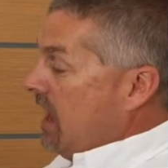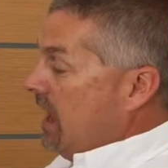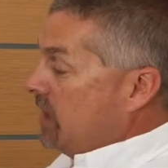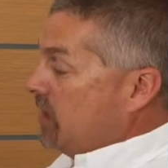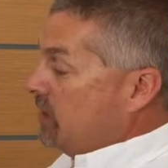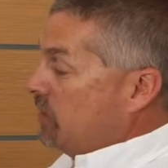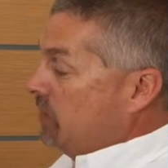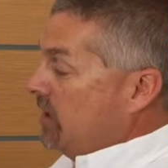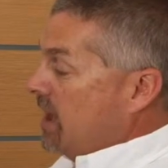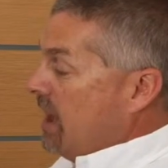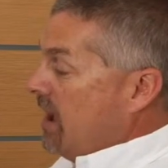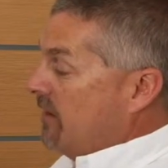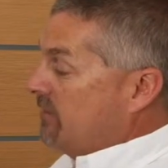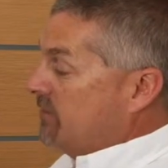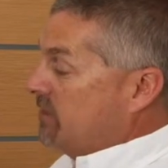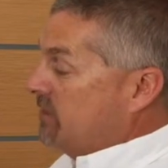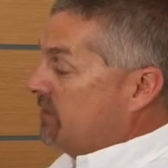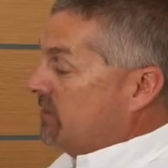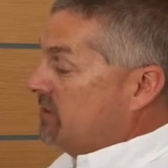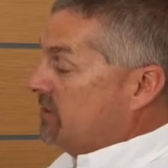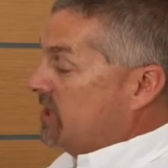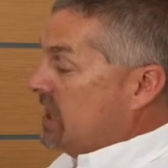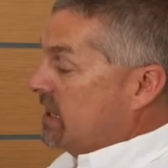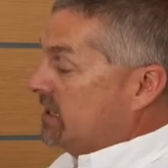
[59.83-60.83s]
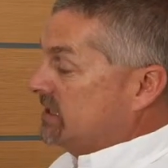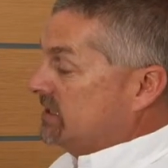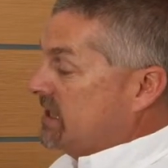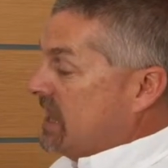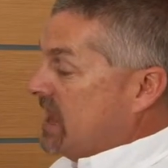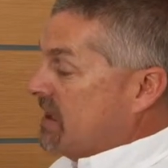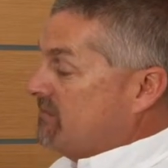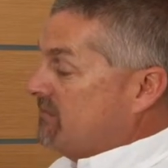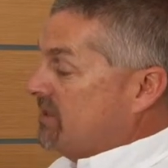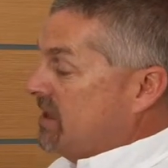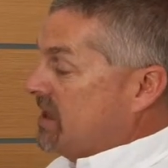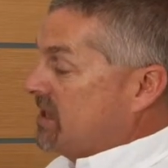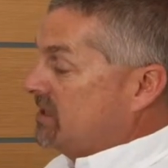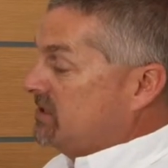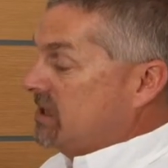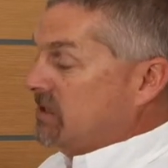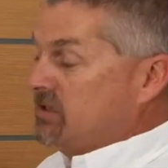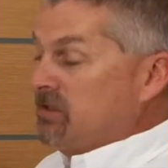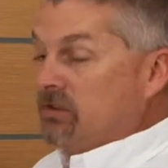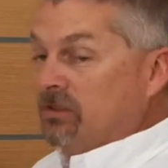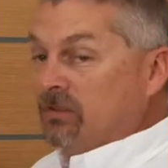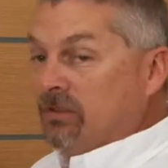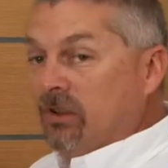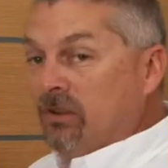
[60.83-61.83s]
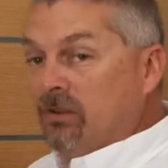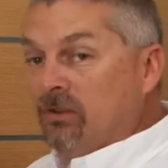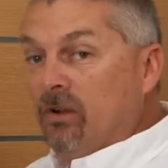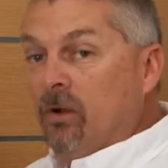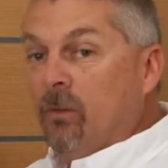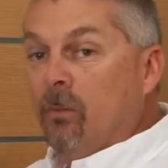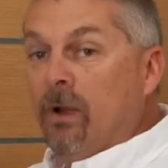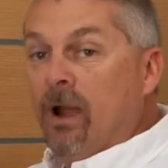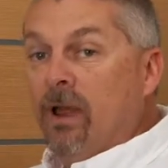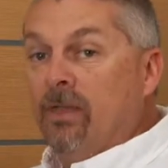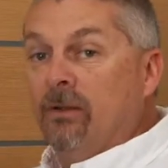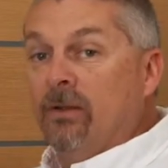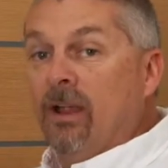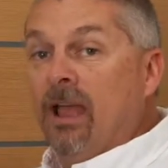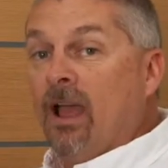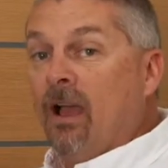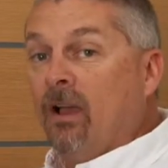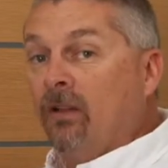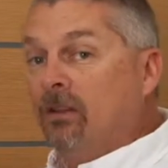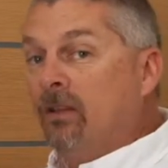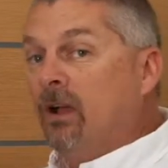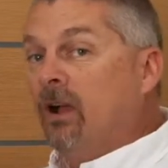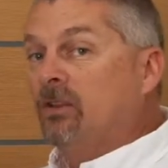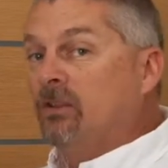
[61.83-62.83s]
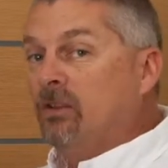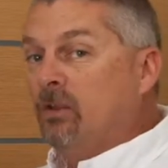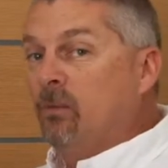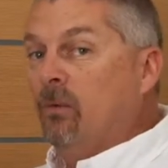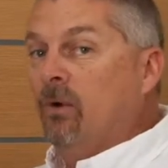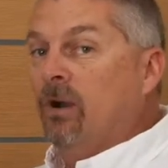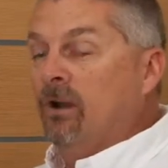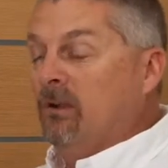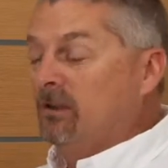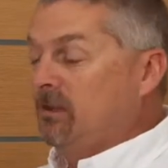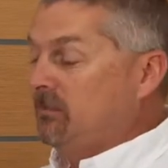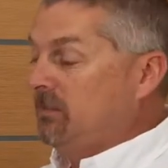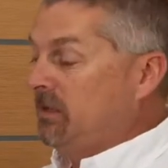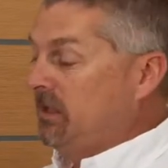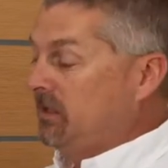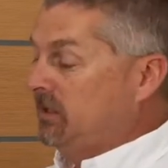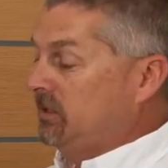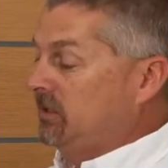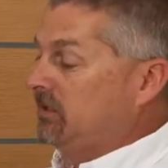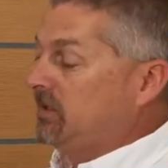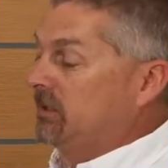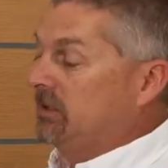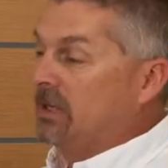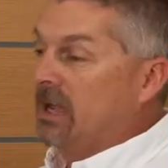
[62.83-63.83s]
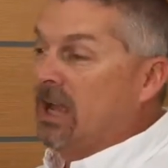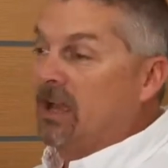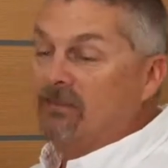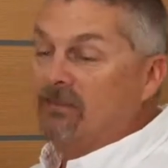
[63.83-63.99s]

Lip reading: And you'll have to adjust that based on your local weather, how long you want it to be turned